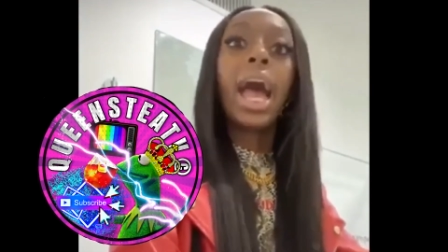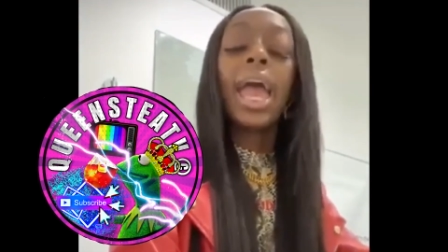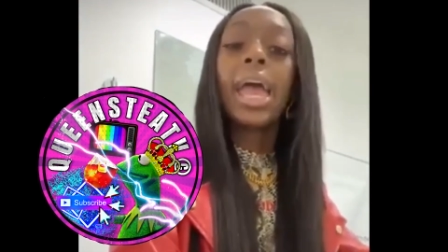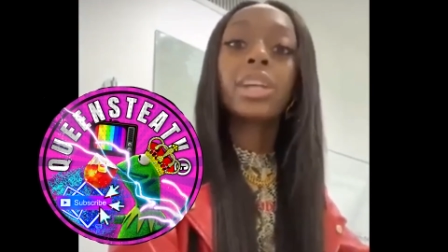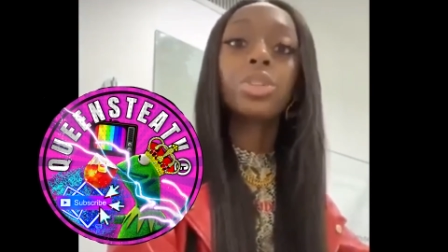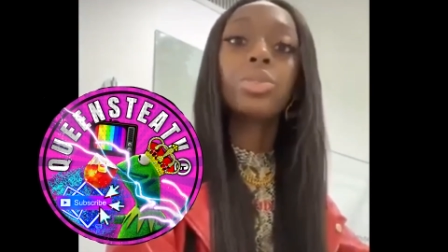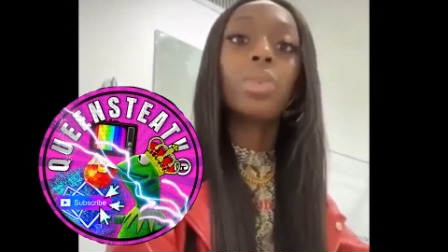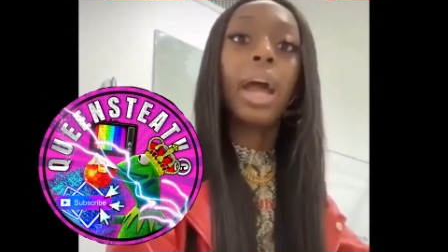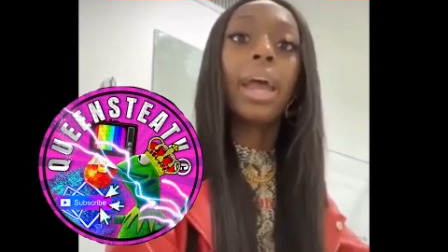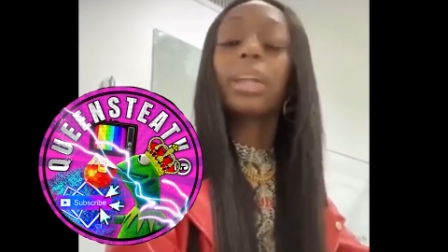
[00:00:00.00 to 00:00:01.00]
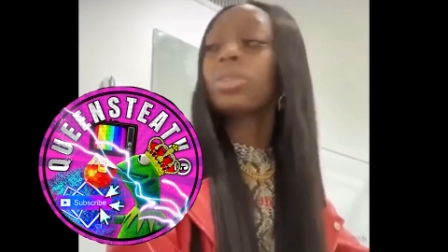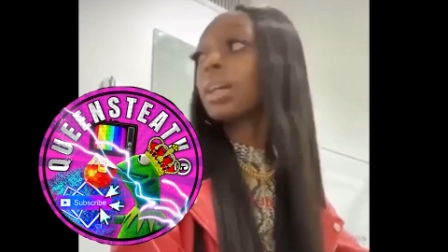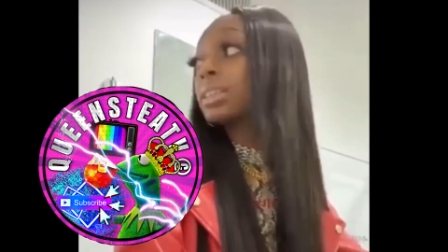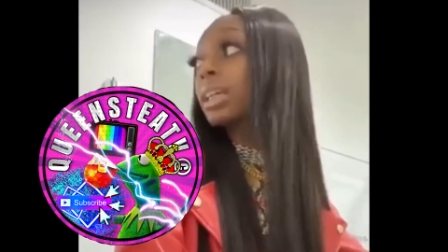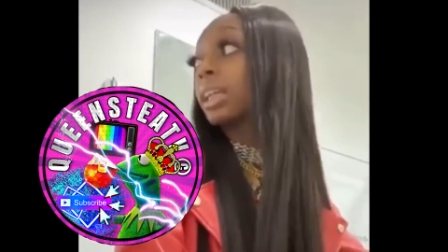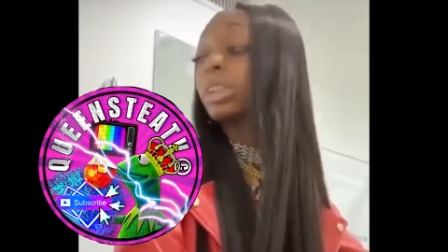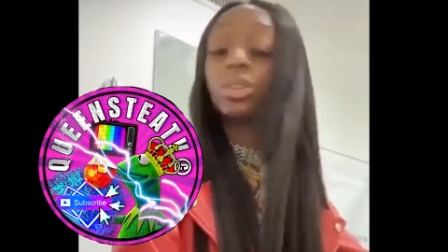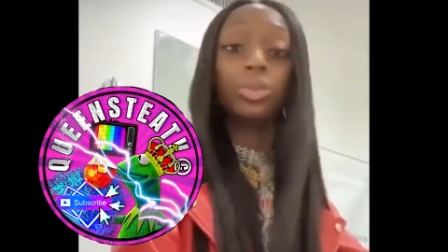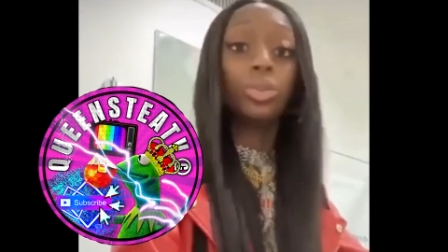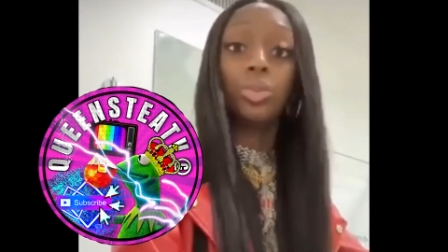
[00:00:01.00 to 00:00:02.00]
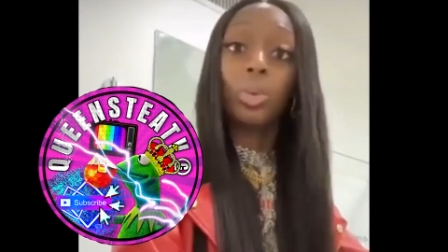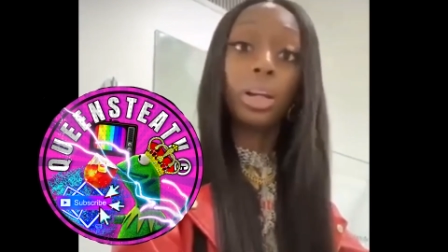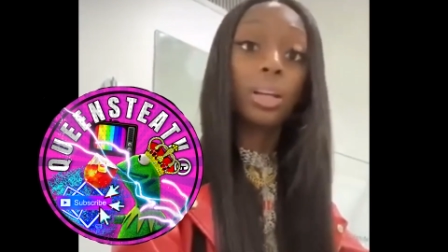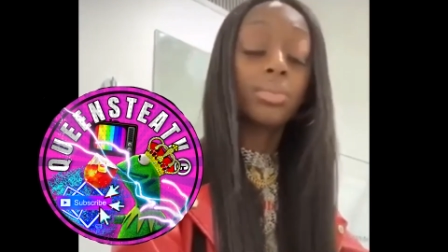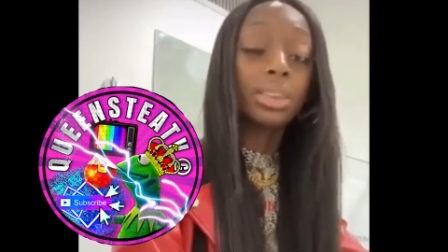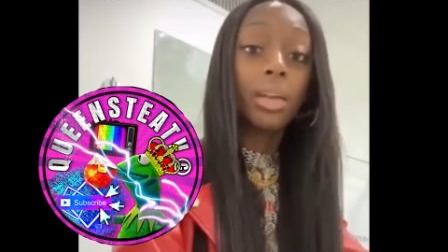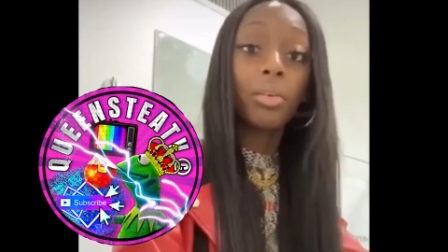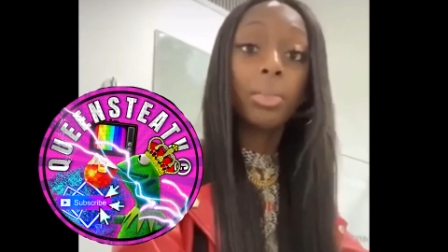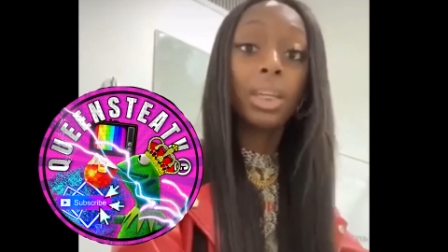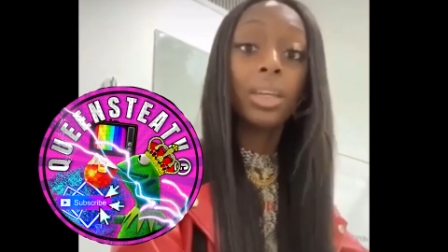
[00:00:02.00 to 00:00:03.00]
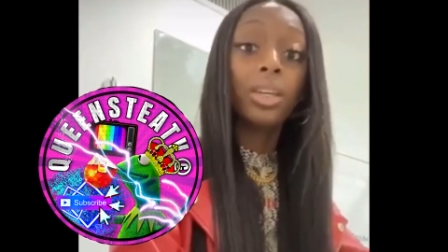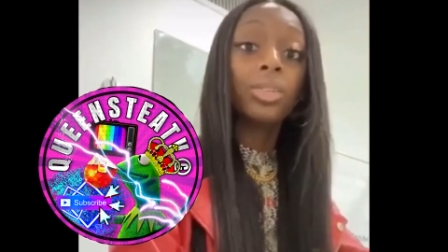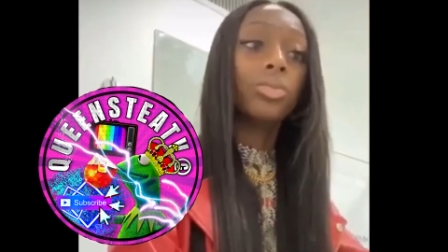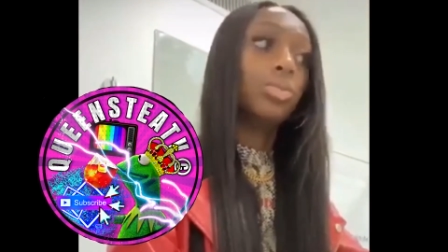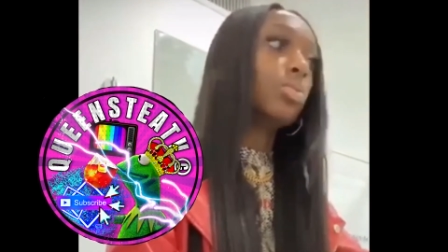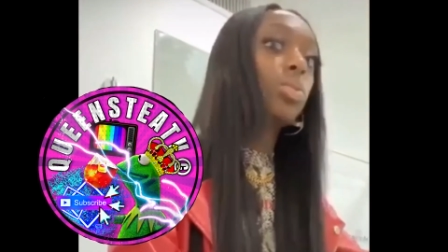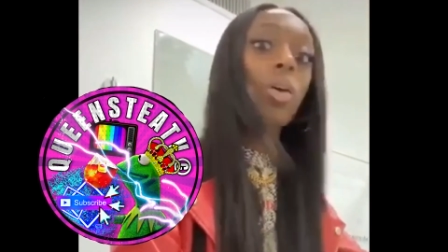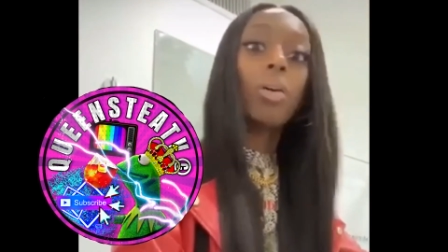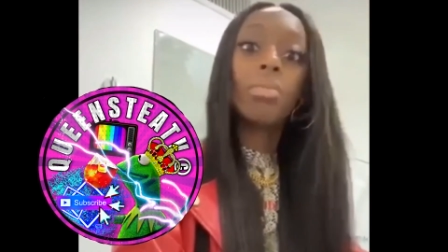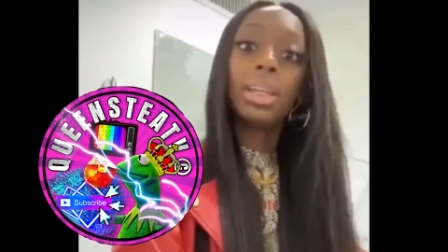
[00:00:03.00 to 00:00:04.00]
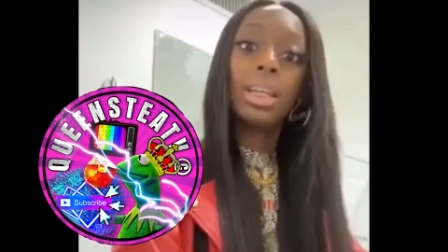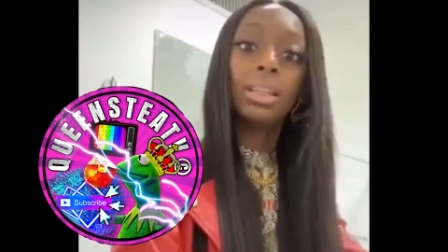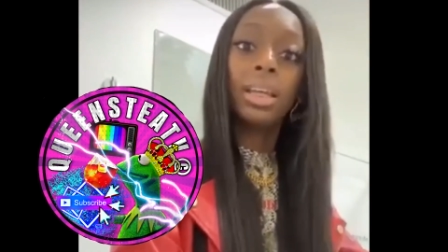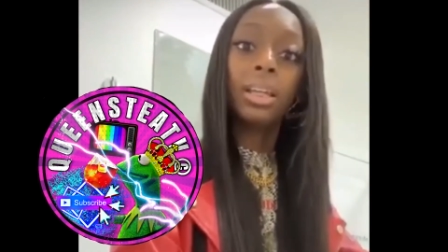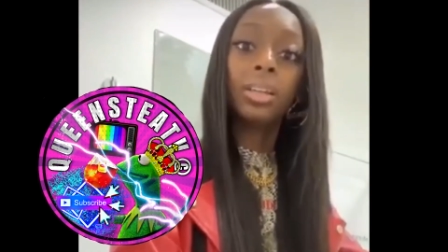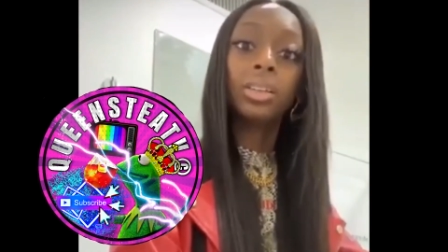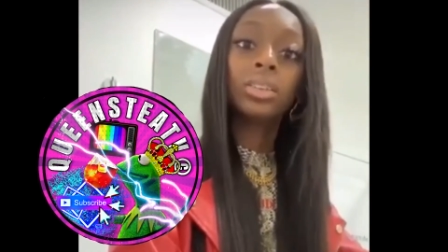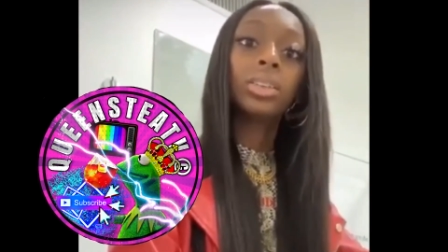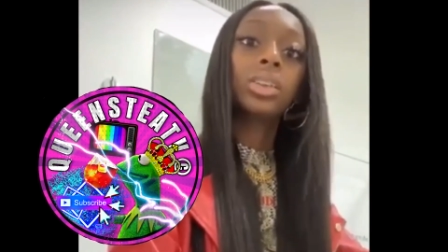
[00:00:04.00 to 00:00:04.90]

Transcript: I asked you, I asked you, I said, do you, you want to come stay with me? You, you know I'm in Atlanta.